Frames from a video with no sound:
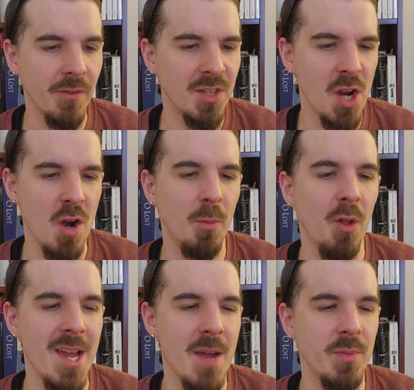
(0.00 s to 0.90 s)
of terrible
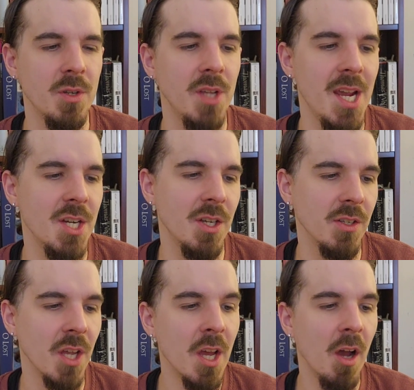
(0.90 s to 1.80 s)

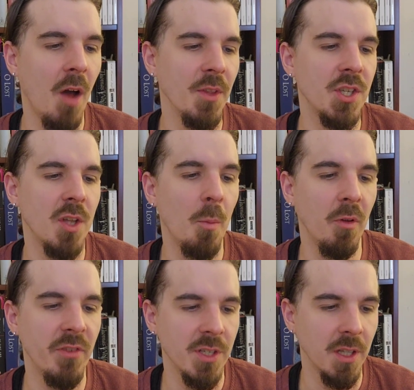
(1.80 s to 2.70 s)
amputations on the stump
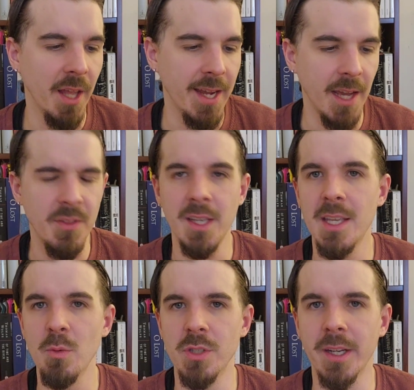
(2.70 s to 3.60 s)
of his leg. I think
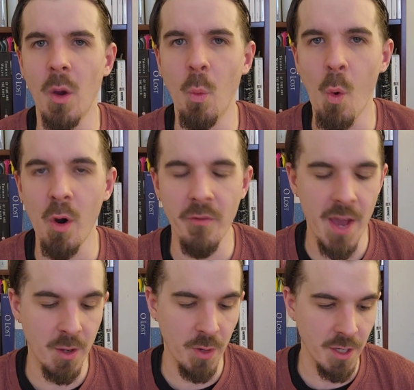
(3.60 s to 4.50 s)
he was like a war
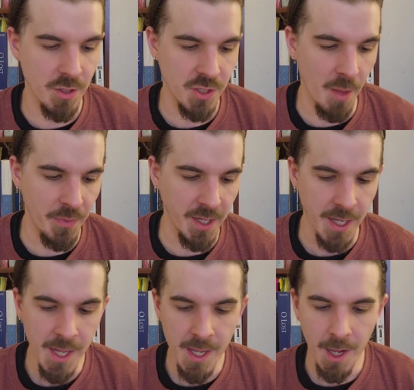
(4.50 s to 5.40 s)
veteran or something.
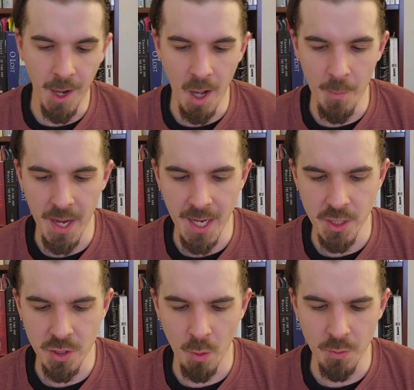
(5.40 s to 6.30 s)
And
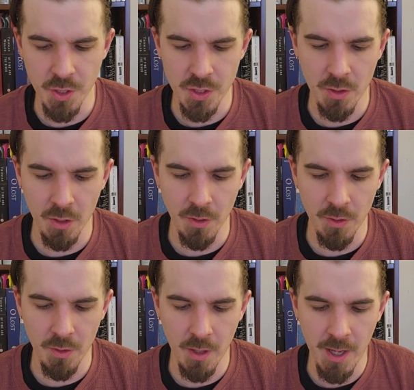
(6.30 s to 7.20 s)
so just
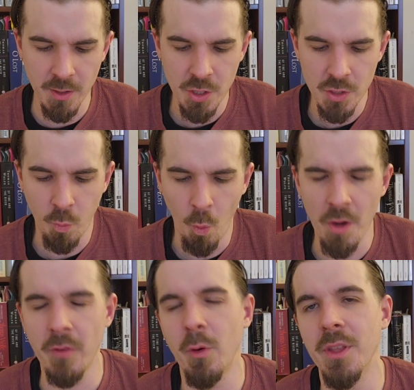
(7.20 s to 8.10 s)
it's just
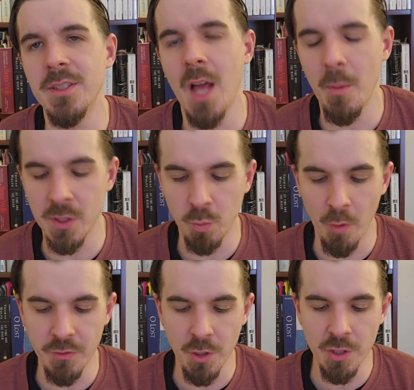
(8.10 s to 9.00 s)
wonderful that Thomas
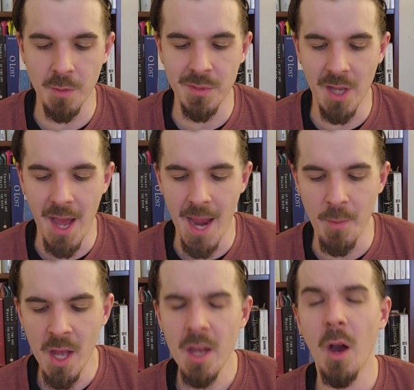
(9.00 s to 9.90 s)
Wolfe took some time
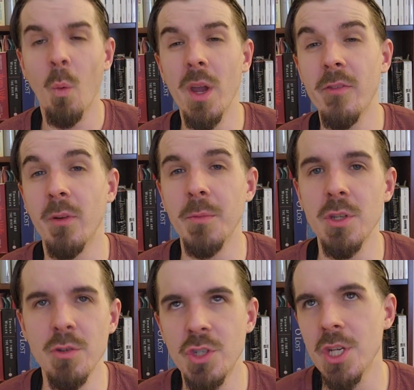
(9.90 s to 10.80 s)
away from the
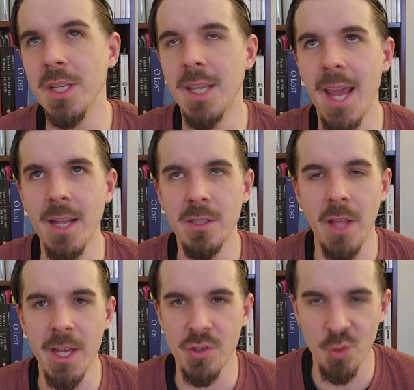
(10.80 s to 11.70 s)
Eugene Gant
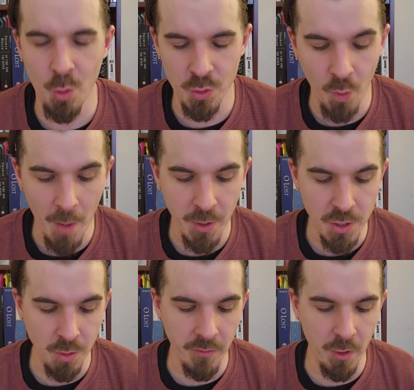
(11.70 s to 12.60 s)
/ George Weber
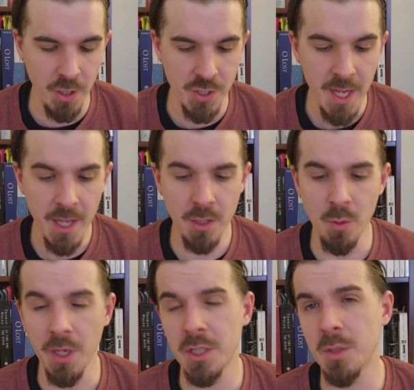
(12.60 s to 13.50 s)
universe
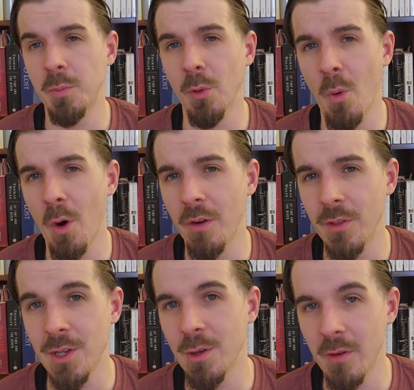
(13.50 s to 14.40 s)
to explore
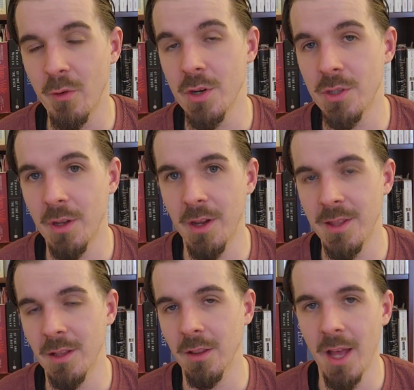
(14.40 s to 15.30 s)
the universe
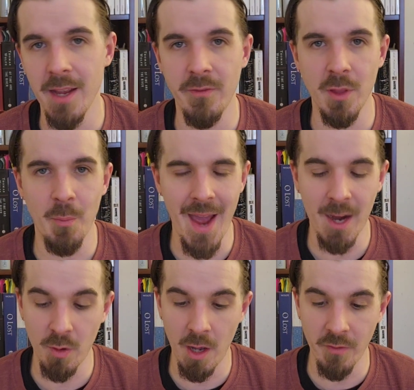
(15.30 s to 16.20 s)
in the life and the
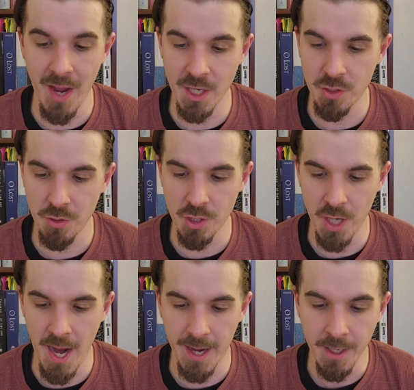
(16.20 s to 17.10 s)
background of Esther
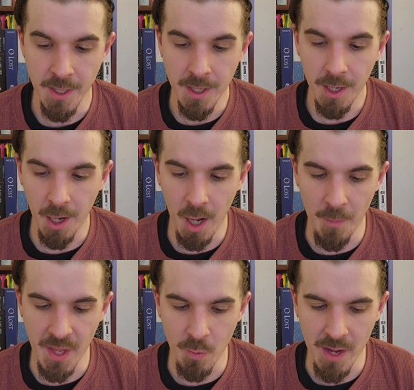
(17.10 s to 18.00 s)
Jack.
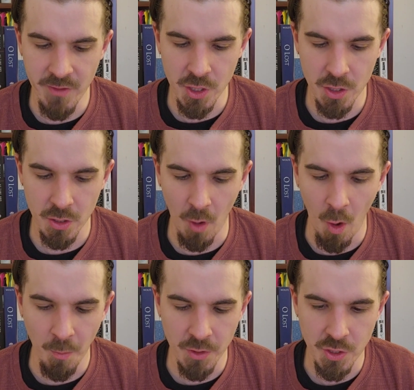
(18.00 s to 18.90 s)
And we have this
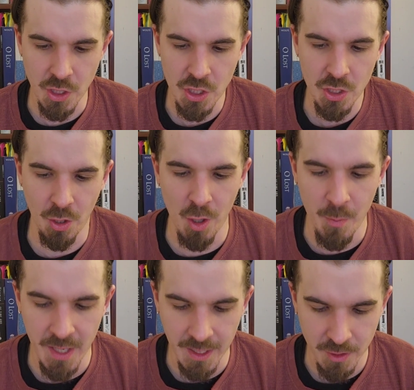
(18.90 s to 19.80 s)
almost
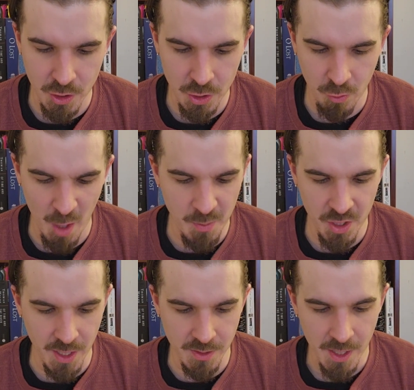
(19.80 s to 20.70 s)
disturbing
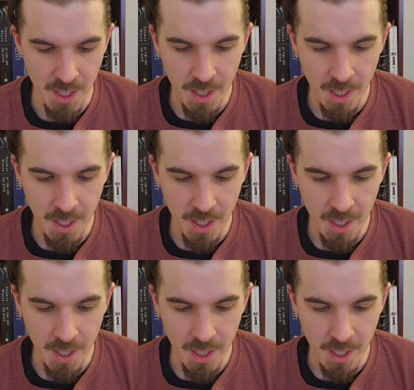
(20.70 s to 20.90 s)
descriptions